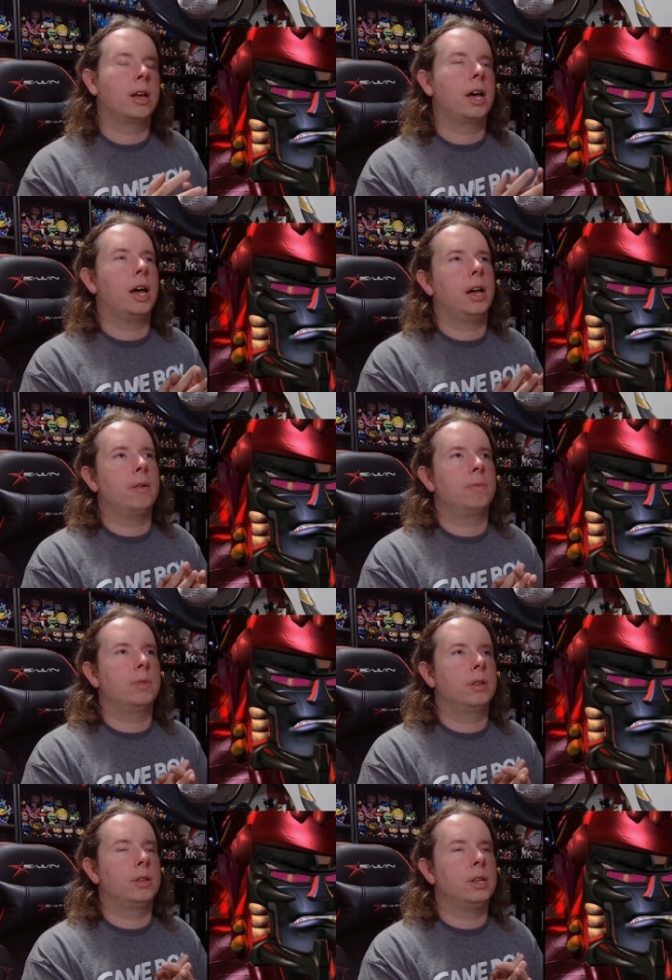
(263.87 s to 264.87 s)
uh,
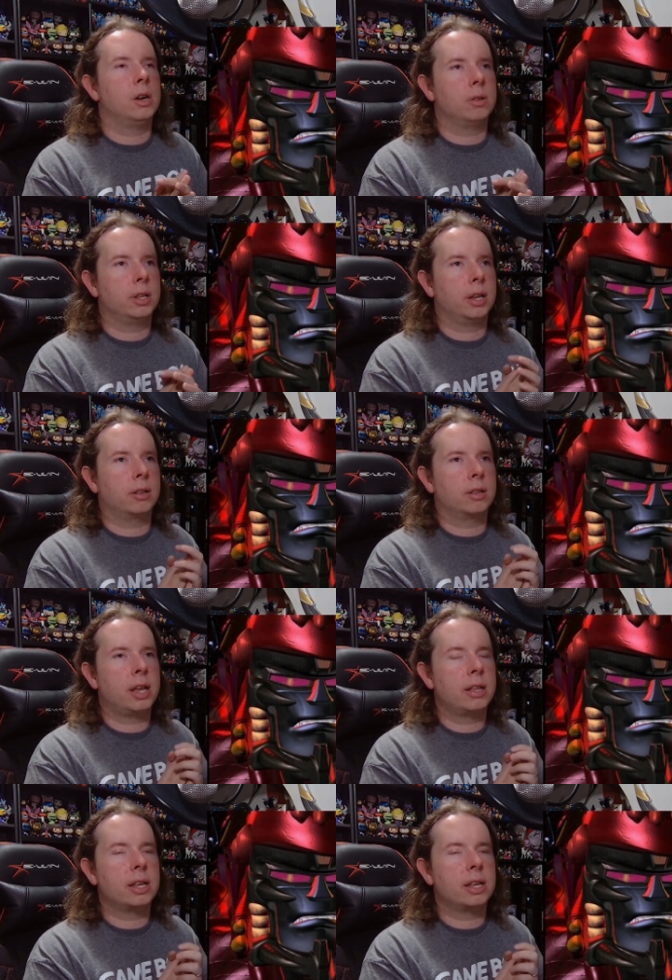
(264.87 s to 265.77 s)
you know, like they,